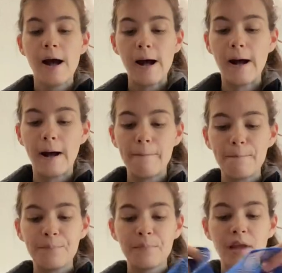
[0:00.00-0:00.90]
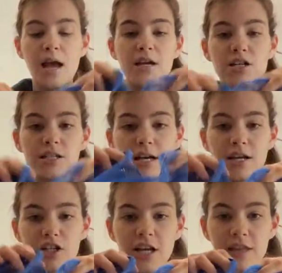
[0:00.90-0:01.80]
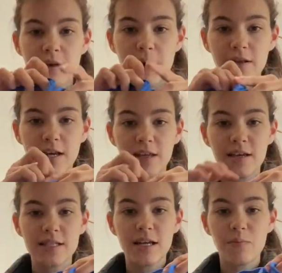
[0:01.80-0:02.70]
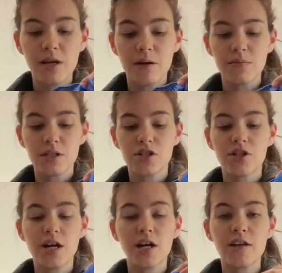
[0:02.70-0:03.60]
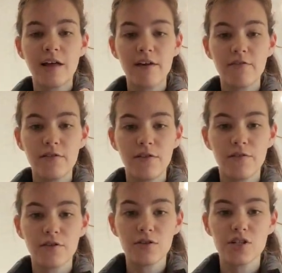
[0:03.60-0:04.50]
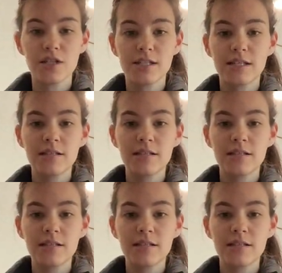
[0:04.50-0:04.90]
And just kind of shake them out like this, and it becomes a strainer, and that the fruit just